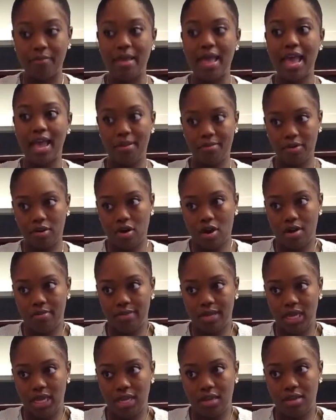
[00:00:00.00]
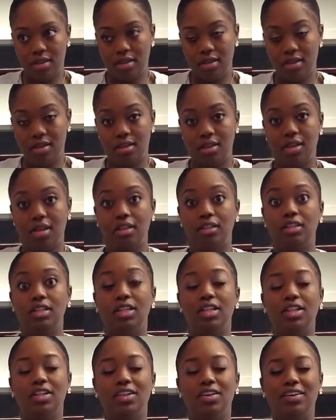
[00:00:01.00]
Abercrombie
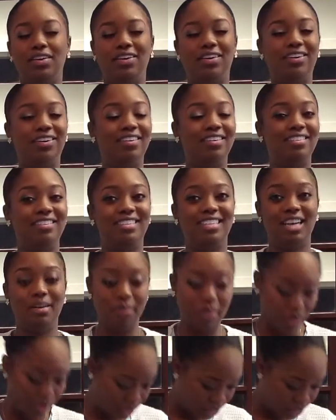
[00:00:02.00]
a long time ago. Is